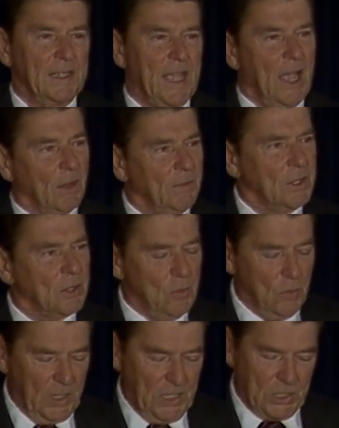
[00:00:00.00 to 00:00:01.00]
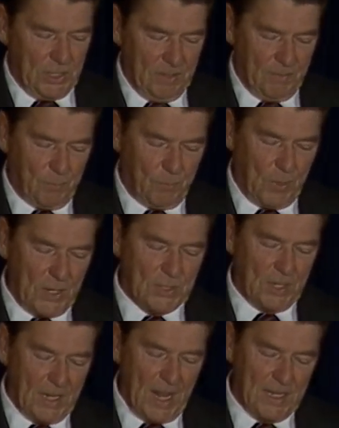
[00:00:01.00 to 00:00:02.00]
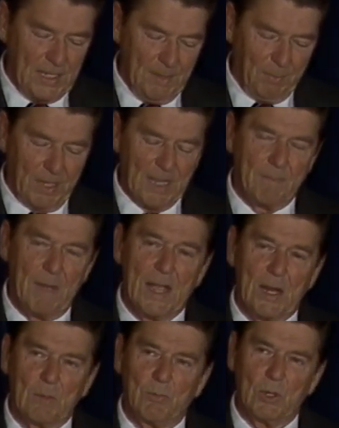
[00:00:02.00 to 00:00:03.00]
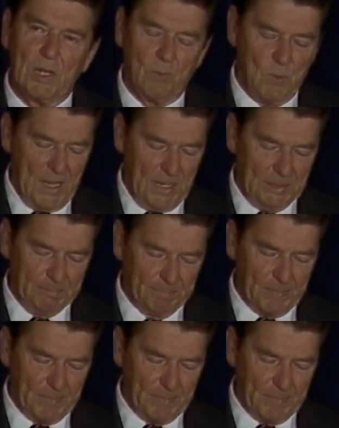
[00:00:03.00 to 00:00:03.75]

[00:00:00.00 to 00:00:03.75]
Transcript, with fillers: Calvin Coolidge, a president I deeply admire, put it well.